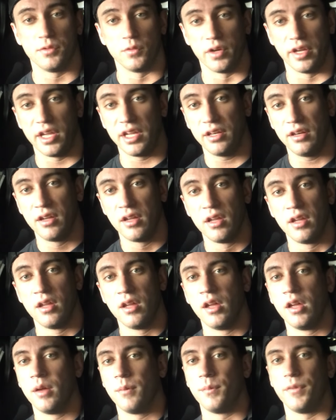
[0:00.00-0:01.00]
weight,
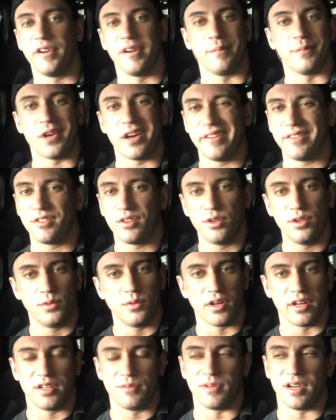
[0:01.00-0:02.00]
but I'm not too
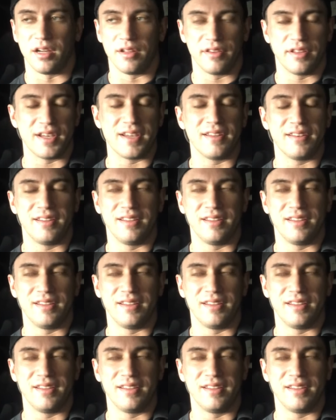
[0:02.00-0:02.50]
worried about that.